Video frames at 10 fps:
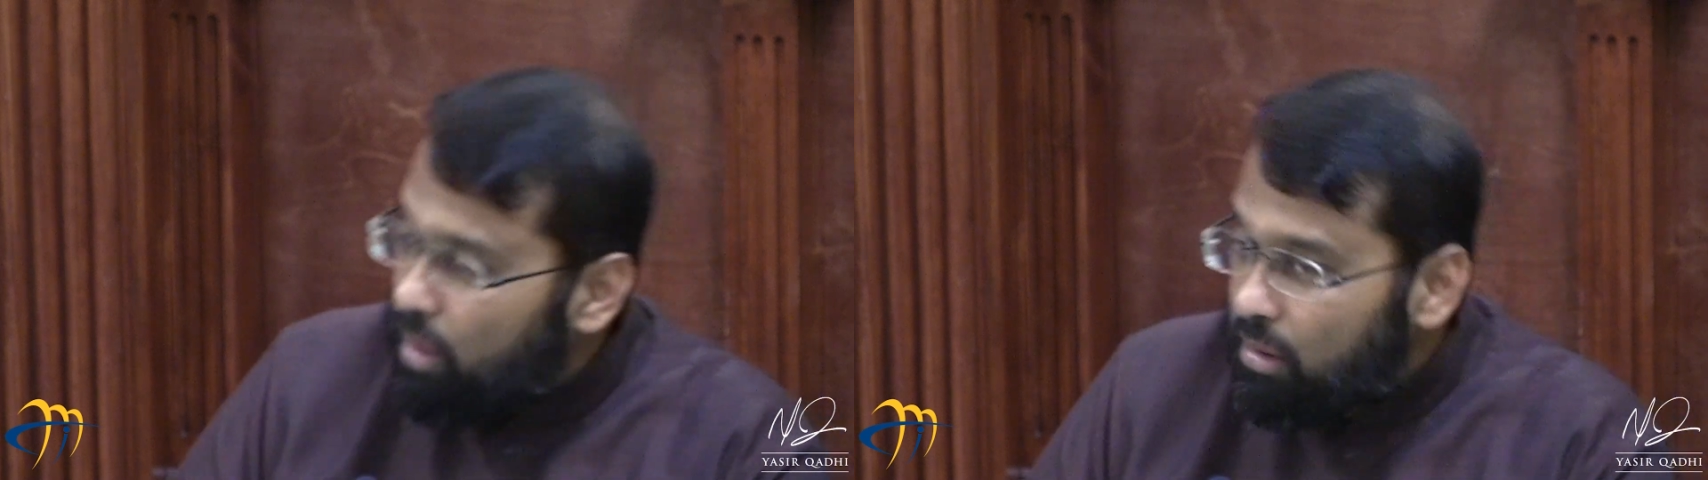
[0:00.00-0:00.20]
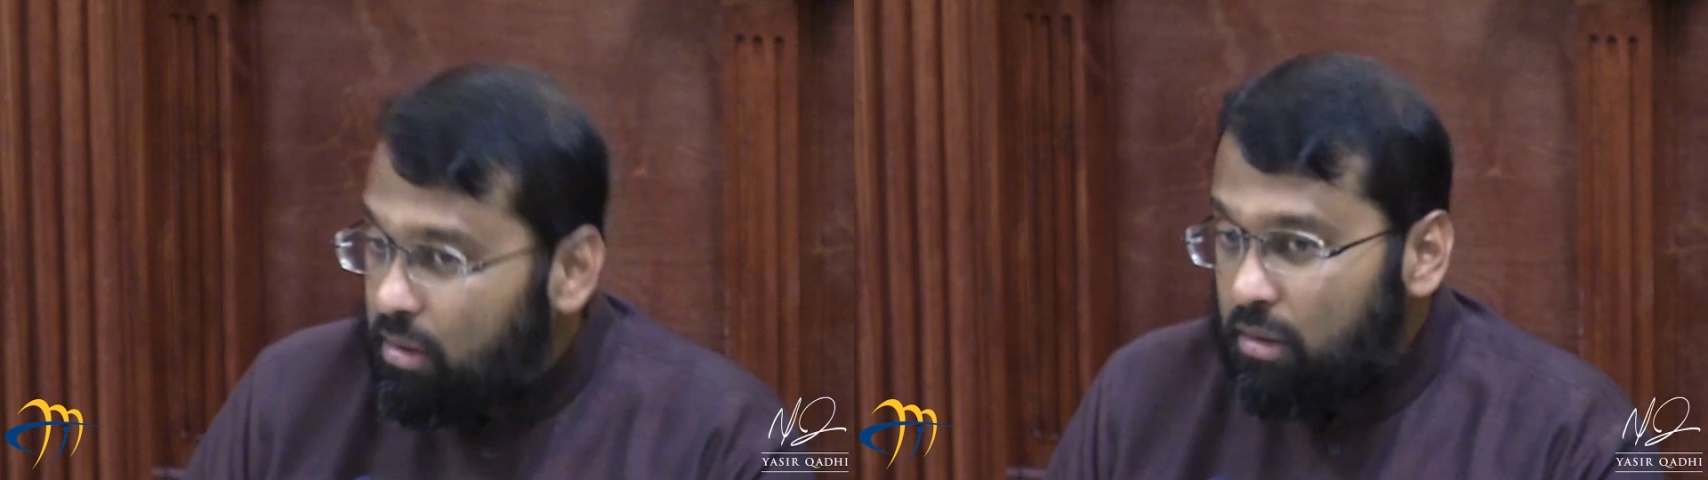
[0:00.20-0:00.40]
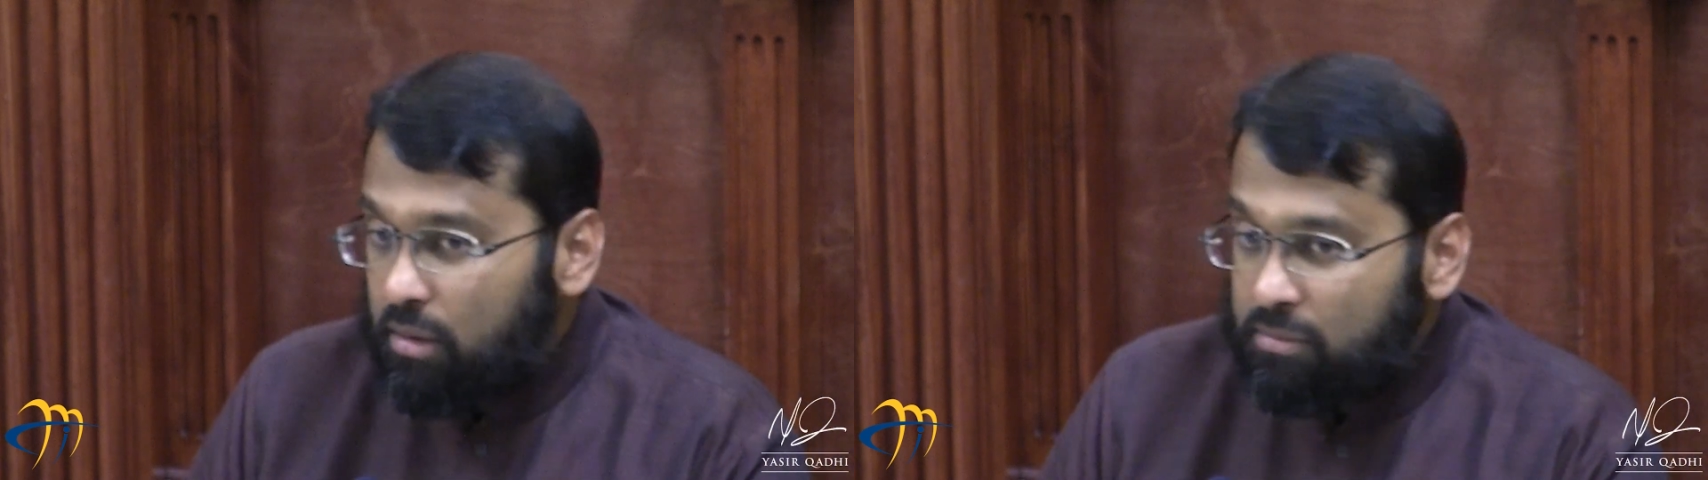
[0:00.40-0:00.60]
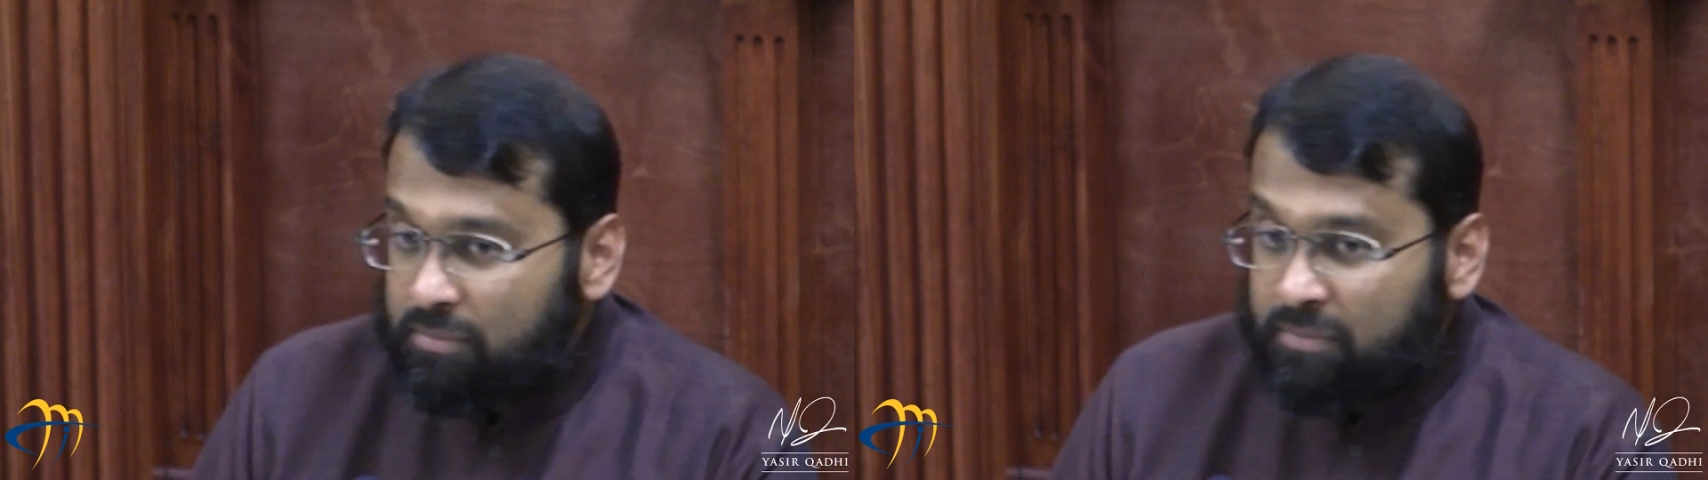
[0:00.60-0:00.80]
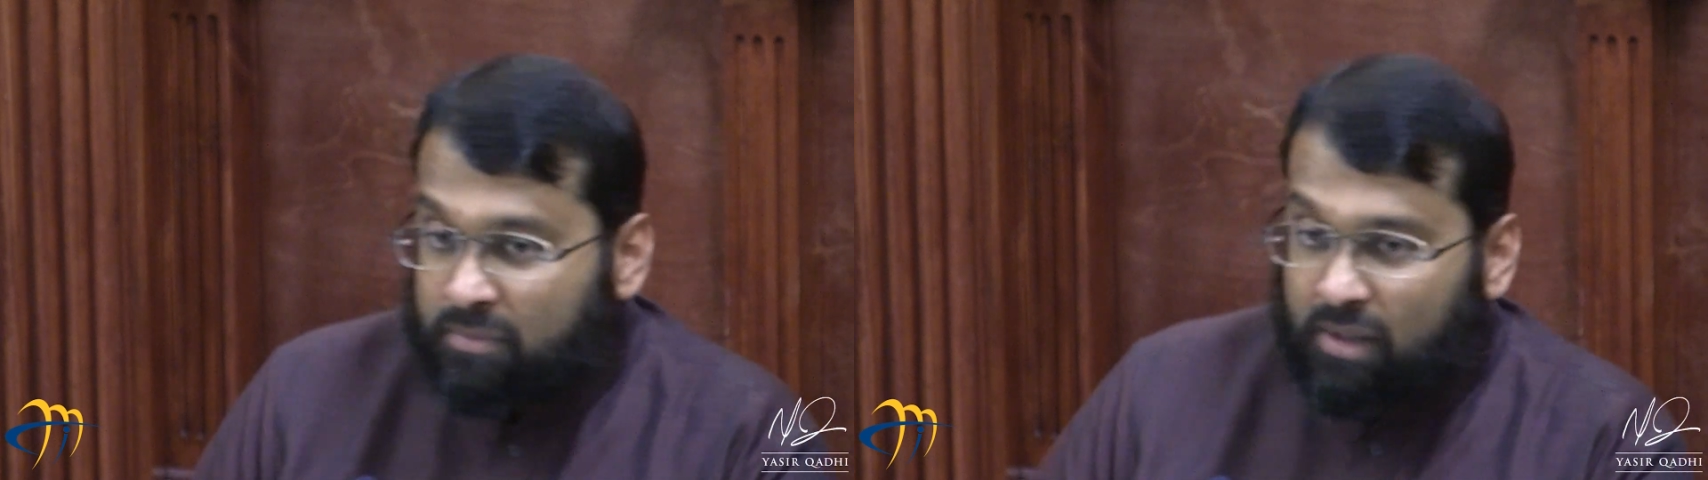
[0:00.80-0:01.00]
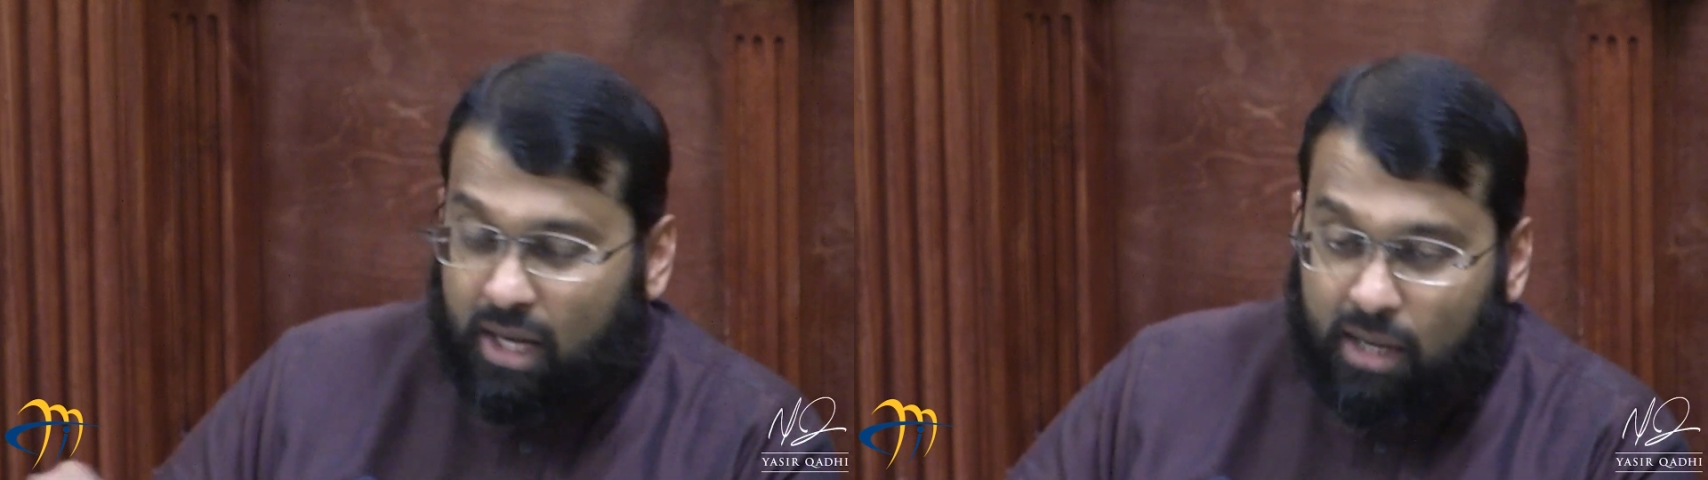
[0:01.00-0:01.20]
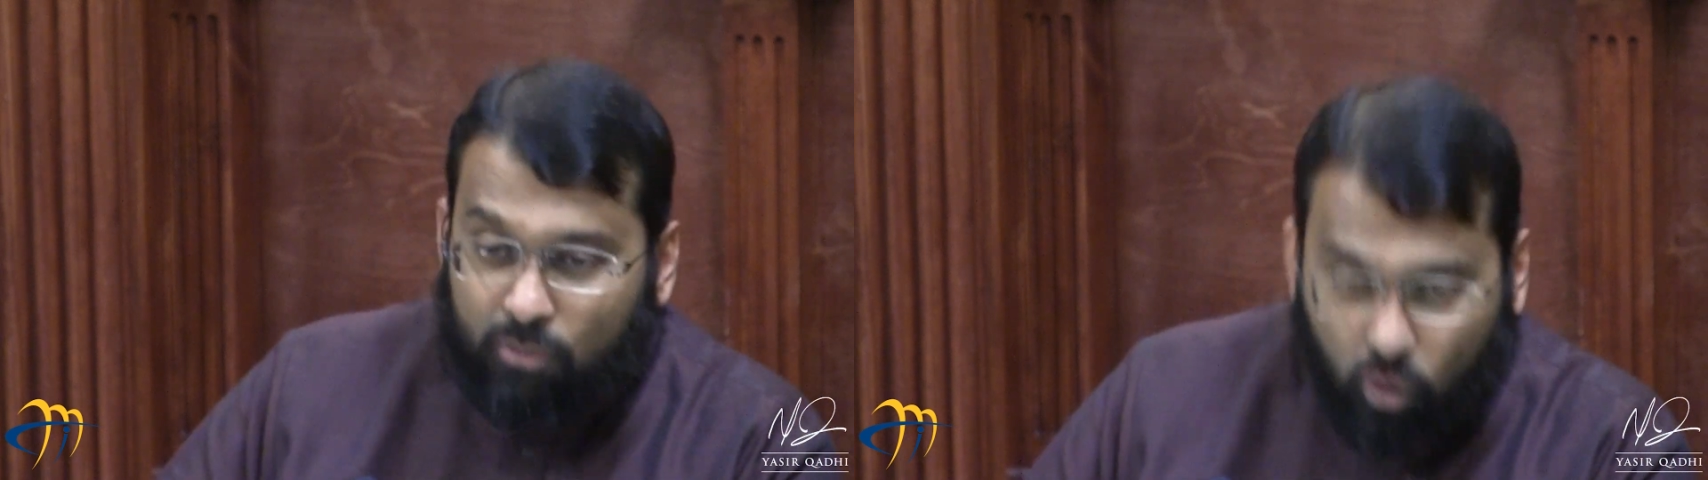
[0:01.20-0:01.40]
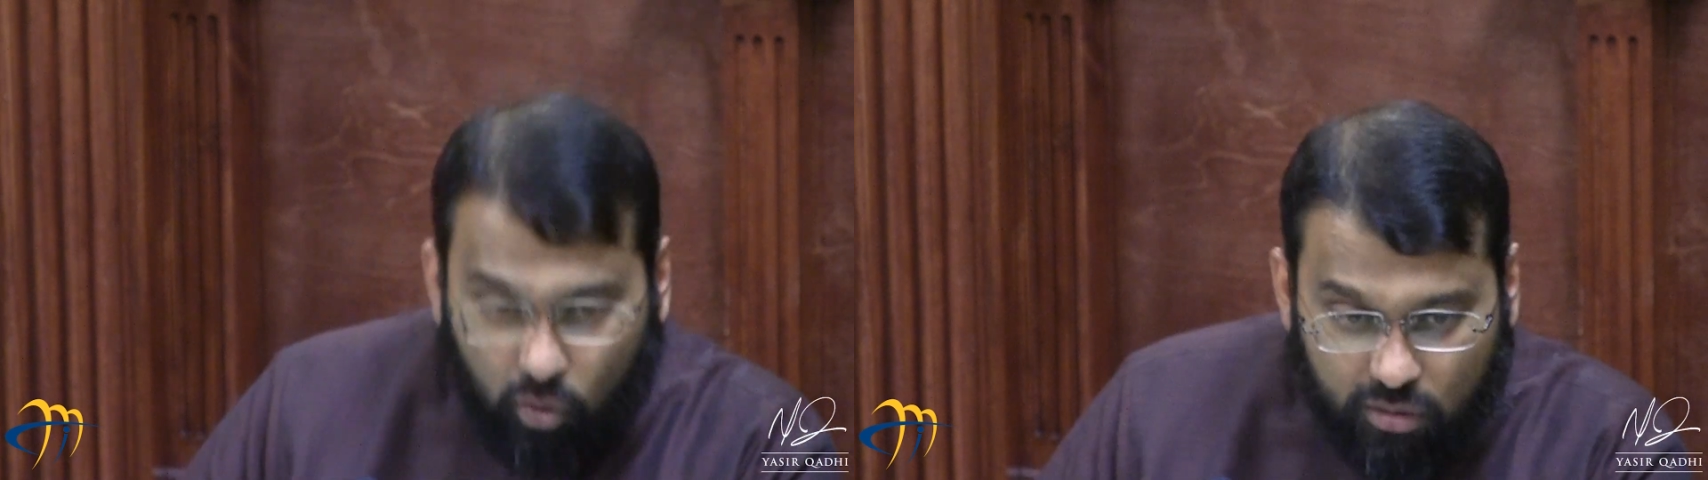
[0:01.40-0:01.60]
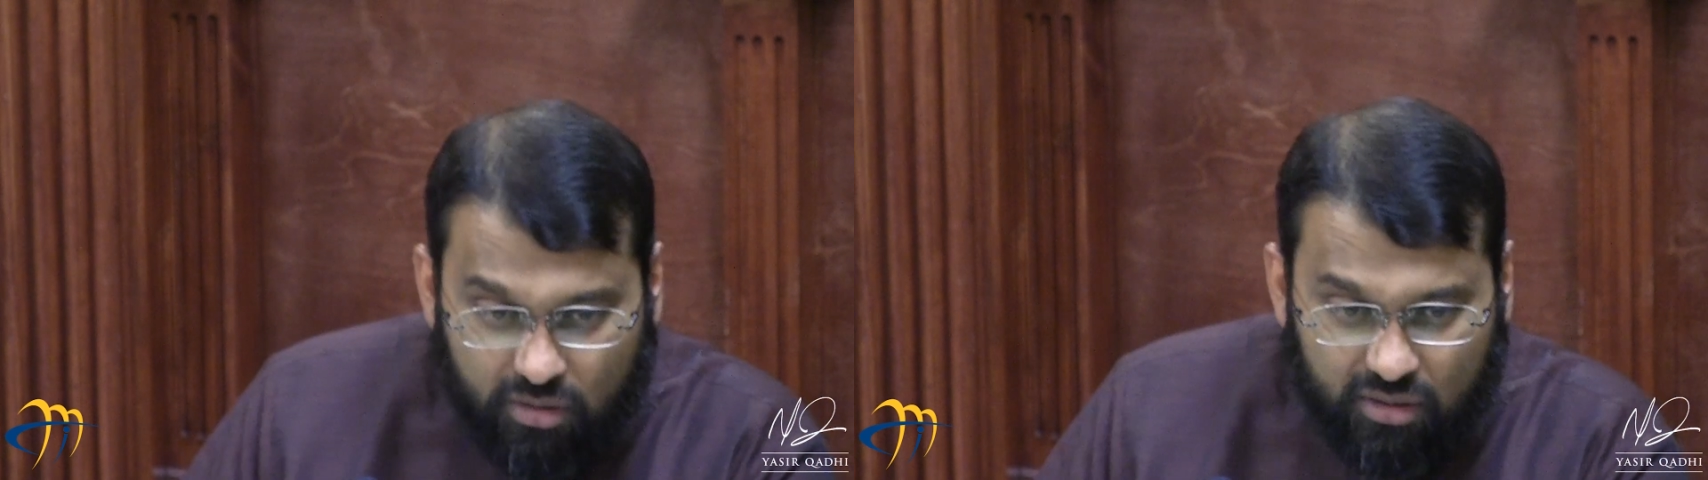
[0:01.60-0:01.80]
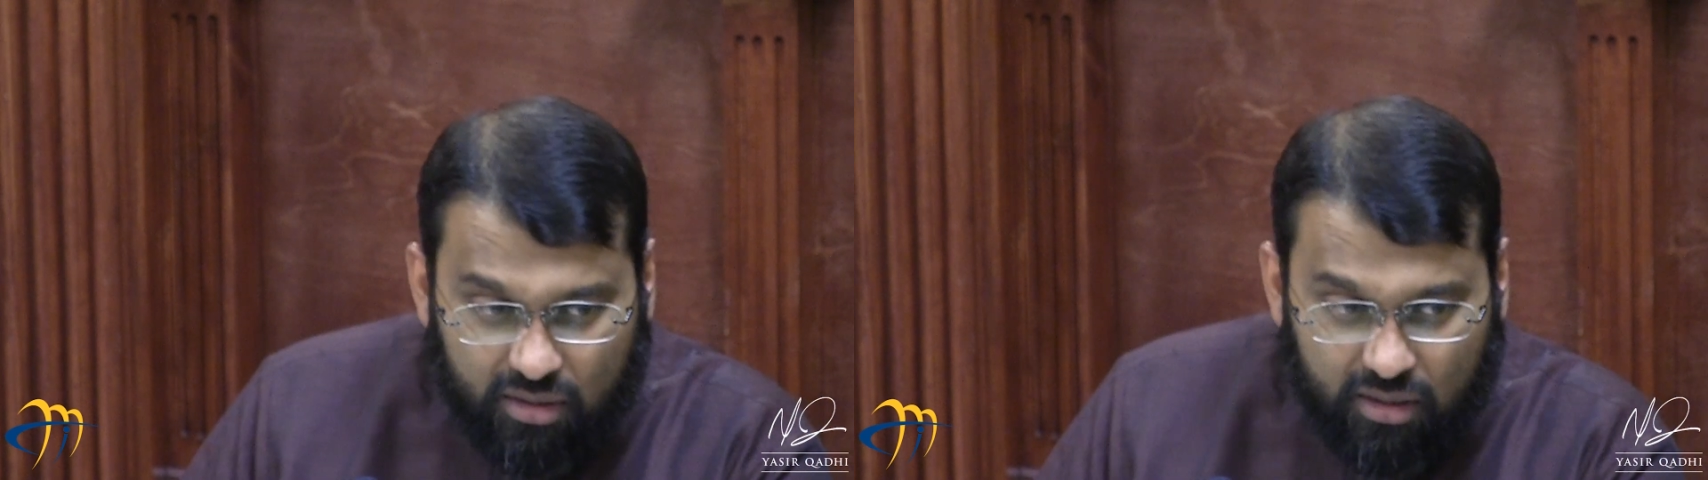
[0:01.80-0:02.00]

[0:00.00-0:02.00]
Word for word: uncle and I'm old